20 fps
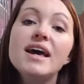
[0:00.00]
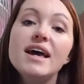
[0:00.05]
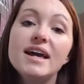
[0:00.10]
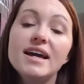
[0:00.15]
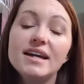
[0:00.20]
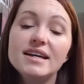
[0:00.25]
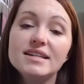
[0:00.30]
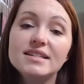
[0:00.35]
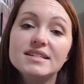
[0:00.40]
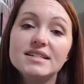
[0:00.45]

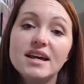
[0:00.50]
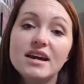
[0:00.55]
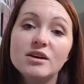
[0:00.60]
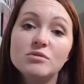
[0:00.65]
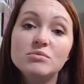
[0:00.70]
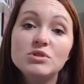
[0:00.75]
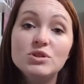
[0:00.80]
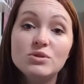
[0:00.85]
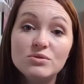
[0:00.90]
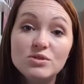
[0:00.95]

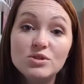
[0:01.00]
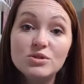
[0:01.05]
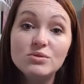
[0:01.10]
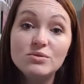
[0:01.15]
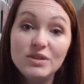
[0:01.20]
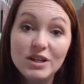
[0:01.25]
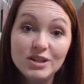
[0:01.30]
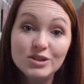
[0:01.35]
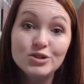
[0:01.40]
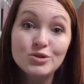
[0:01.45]
and you do
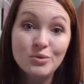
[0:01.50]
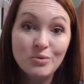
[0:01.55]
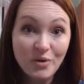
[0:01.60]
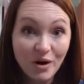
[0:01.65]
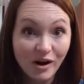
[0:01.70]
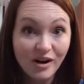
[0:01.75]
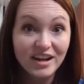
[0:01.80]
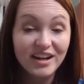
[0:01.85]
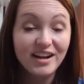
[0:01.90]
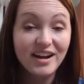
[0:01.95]
need to
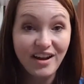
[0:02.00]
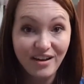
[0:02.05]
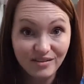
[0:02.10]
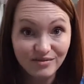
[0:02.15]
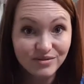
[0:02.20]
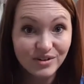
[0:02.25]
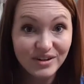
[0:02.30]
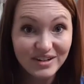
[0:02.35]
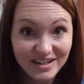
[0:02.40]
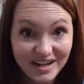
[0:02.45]
work it
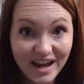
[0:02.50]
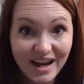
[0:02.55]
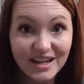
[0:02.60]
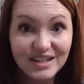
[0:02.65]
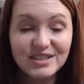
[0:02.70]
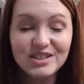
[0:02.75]
every day.